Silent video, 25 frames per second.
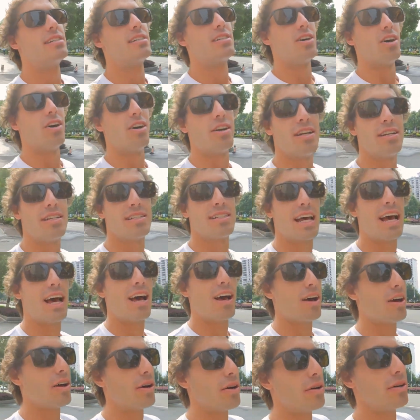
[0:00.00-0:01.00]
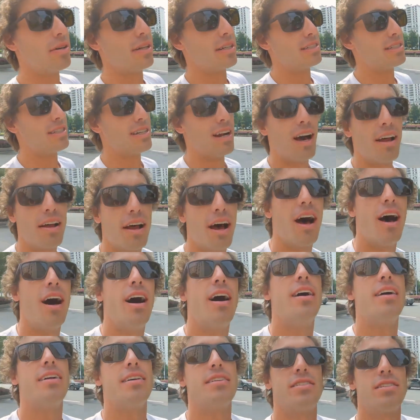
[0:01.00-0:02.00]
Sun is out, it's not
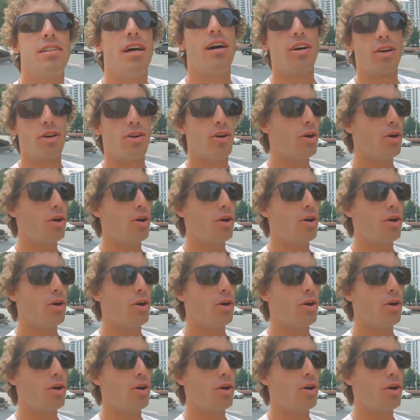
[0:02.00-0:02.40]
hot, it's not